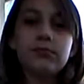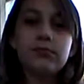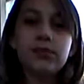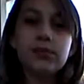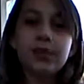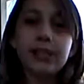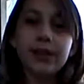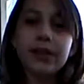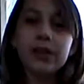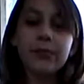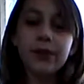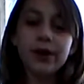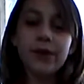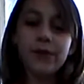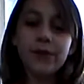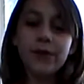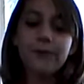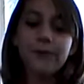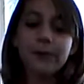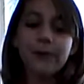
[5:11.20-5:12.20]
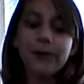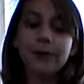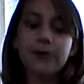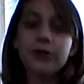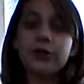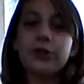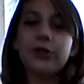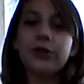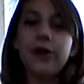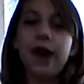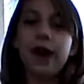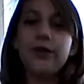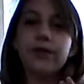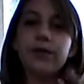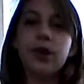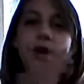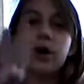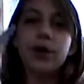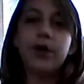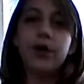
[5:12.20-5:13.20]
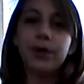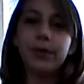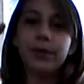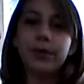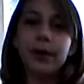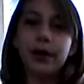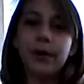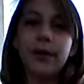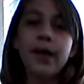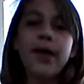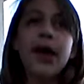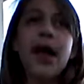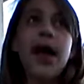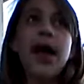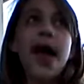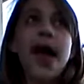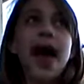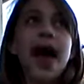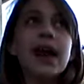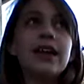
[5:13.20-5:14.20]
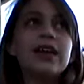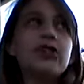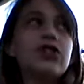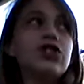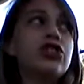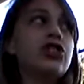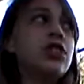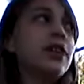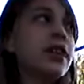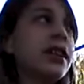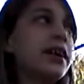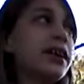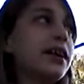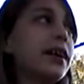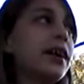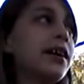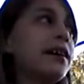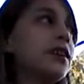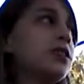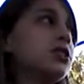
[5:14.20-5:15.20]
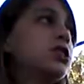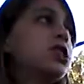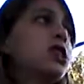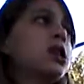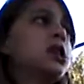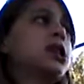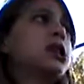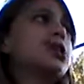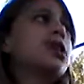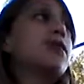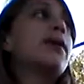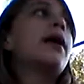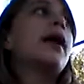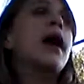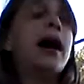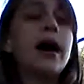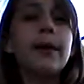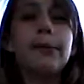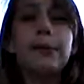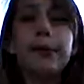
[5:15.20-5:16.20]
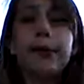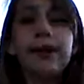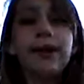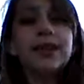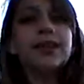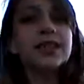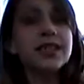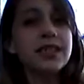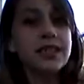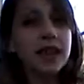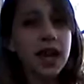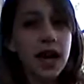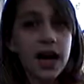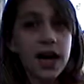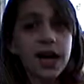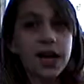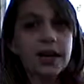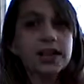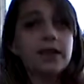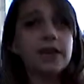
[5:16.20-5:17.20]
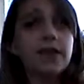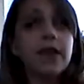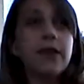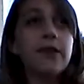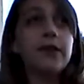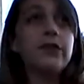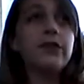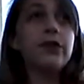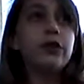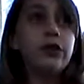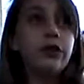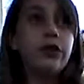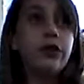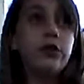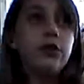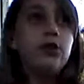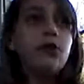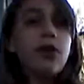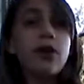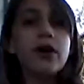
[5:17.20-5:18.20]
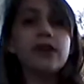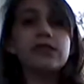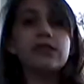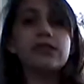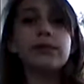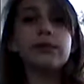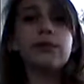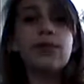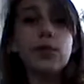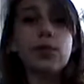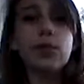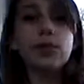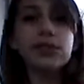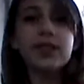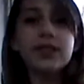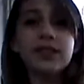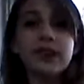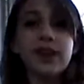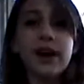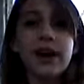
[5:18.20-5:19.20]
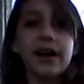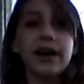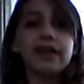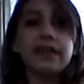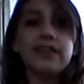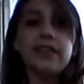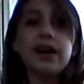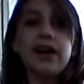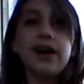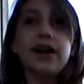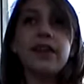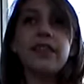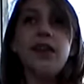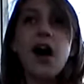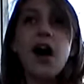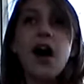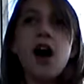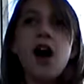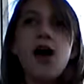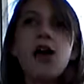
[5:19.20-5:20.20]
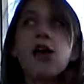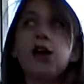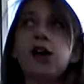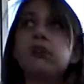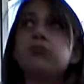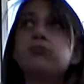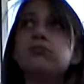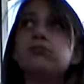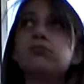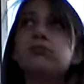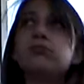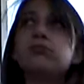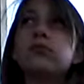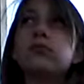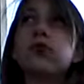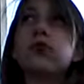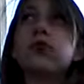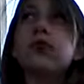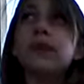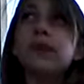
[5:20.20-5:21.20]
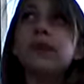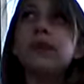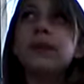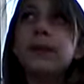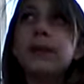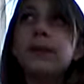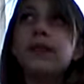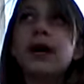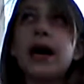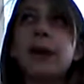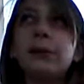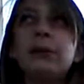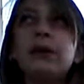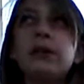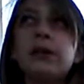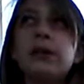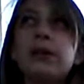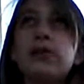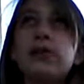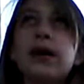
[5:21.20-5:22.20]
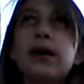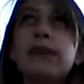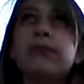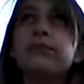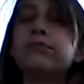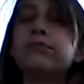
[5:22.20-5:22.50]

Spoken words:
see in one of her videos. She'll have it all up there. And she does some epic designs. If you want some cool designs that are a little bit time consuming,